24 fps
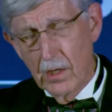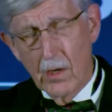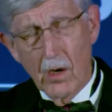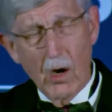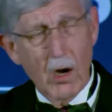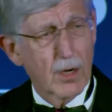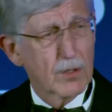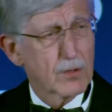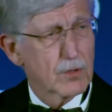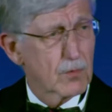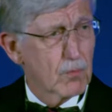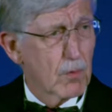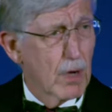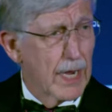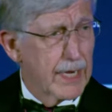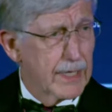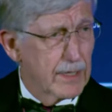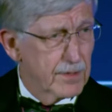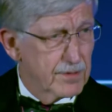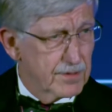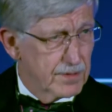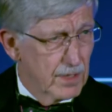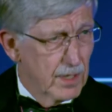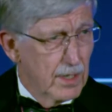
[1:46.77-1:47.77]

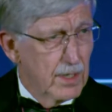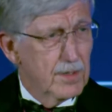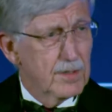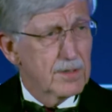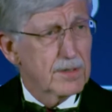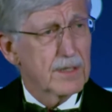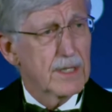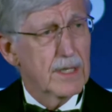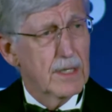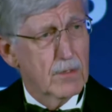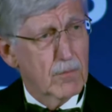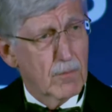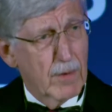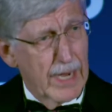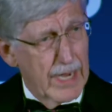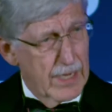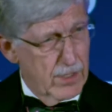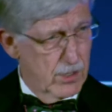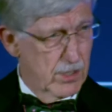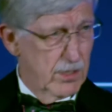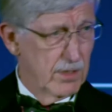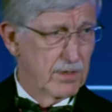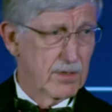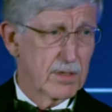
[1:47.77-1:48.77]
arthritis, skin
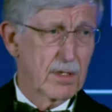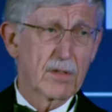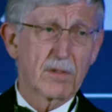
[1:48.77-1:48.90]
rashes,